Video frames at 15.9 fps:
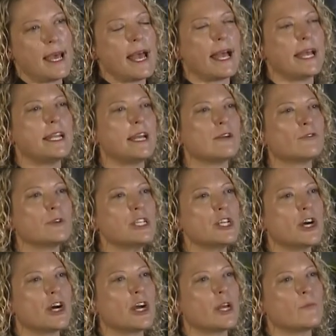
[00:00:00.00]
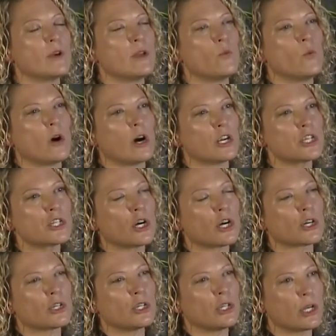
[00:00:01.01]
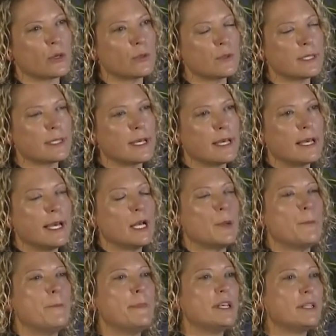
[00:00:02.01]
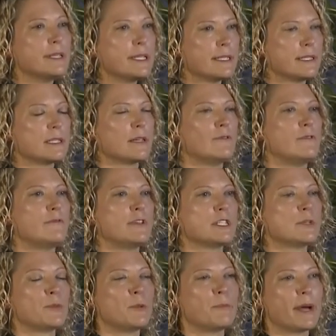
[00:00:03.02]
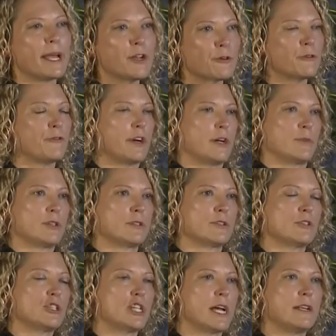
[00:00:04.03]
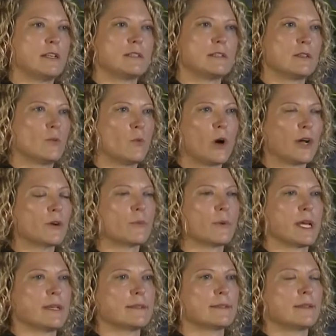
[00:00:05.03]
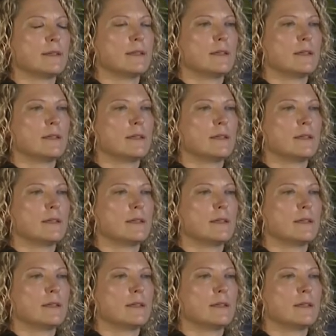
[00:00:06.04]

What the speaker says: And every time we wash our clothes, millions of invisible microfibers are shed into the waterways,